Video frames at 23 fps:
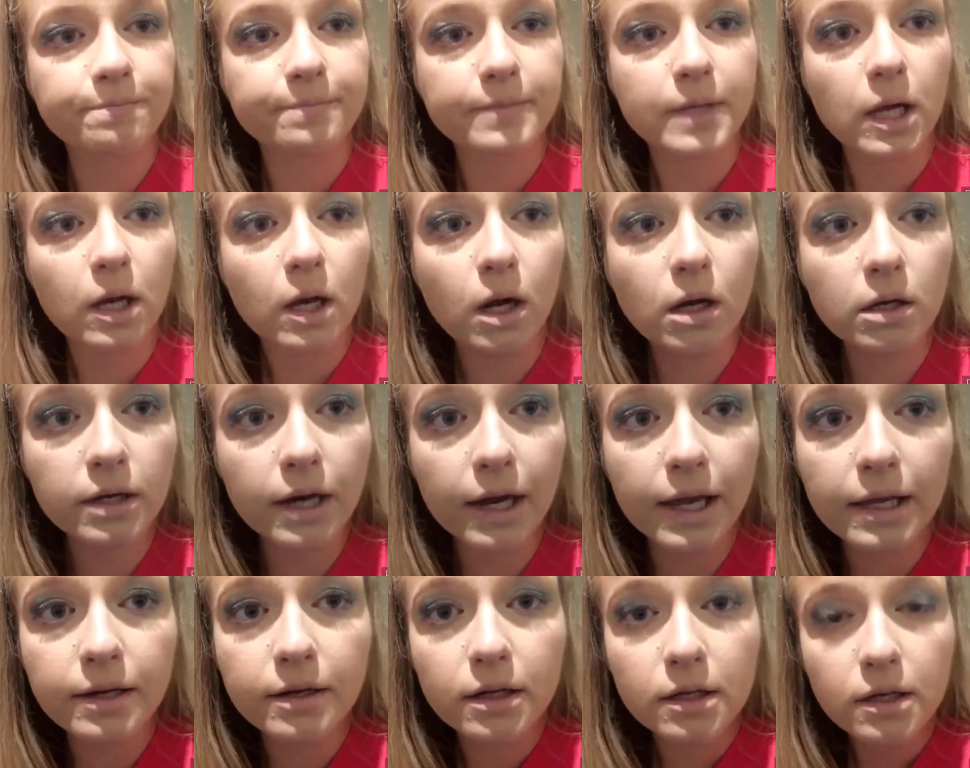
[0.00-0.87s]
All
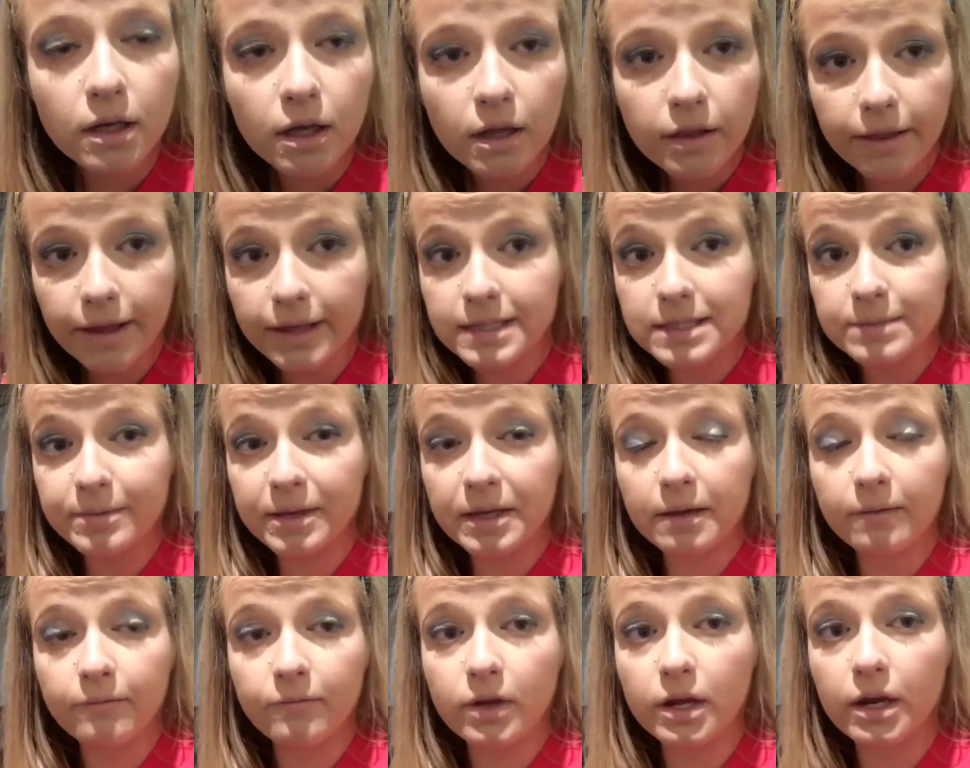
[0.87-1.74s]
right, that's makeup
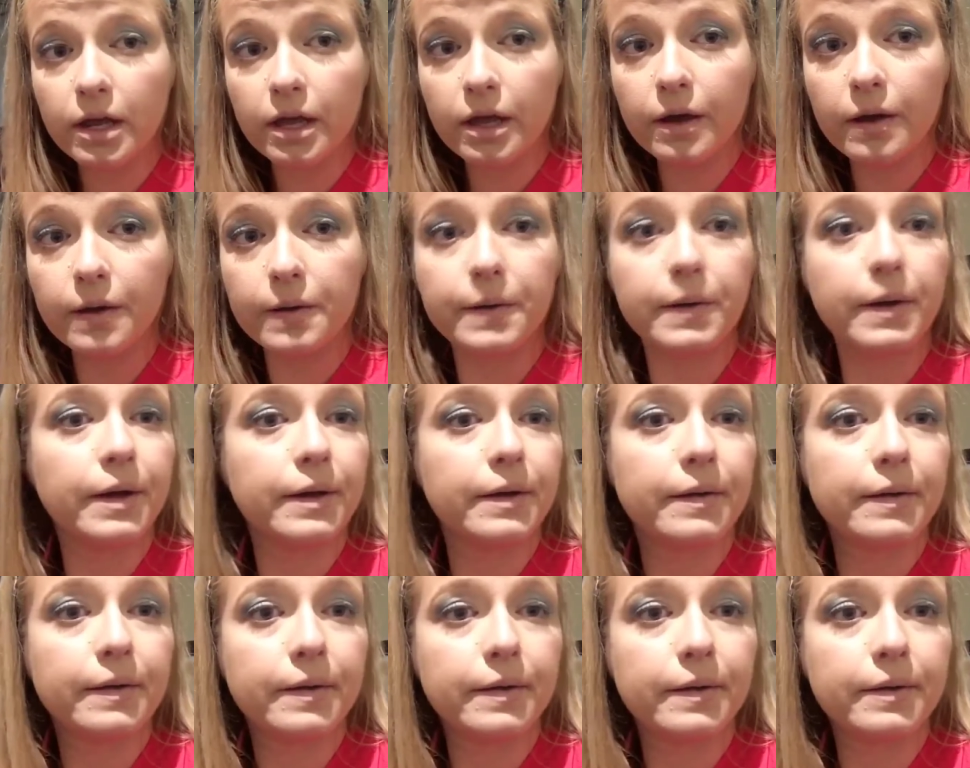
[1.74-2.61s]
video
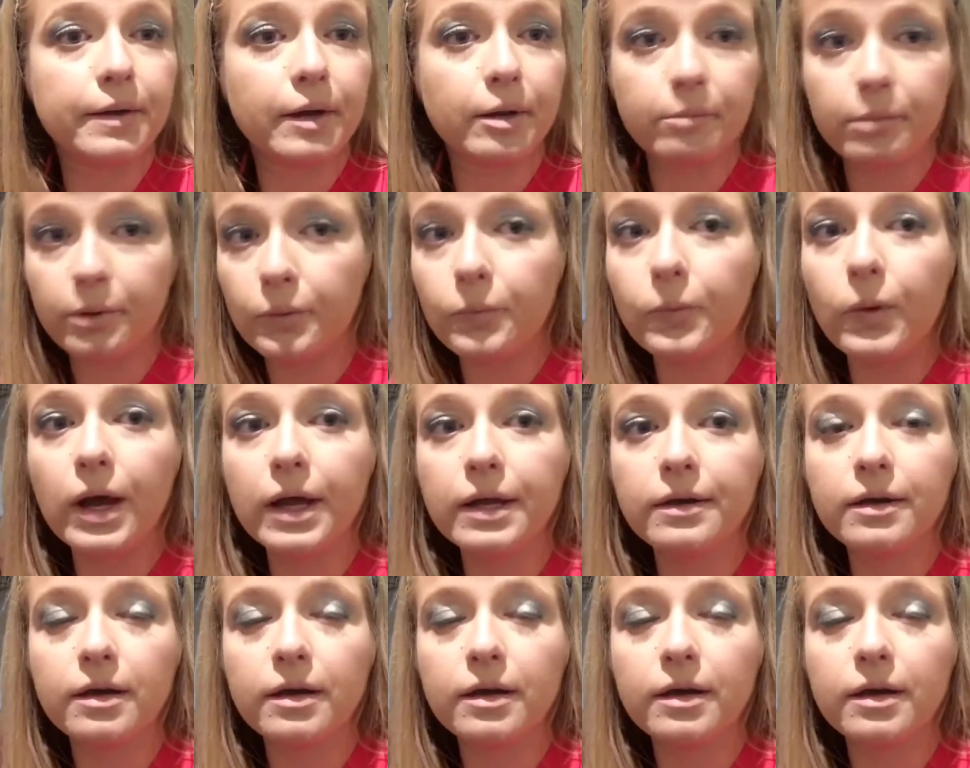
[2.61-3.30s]
number 1.